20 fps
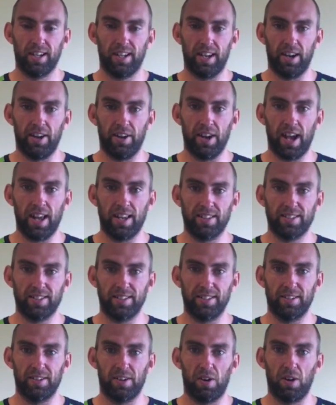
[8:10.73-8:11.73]
Claire and
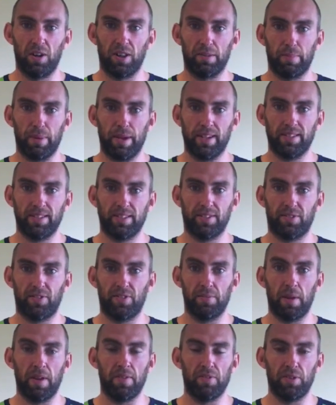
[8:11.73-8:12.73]
Alison, all the best
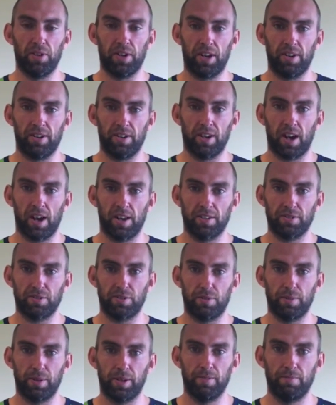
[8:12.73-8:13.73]
from everyone here in
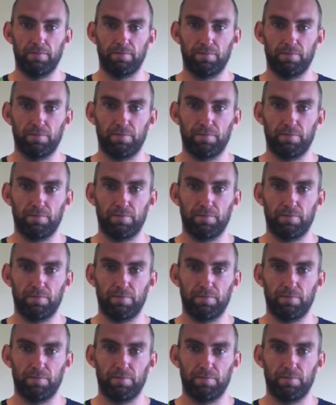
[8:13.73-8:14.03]
Connacht Rugby.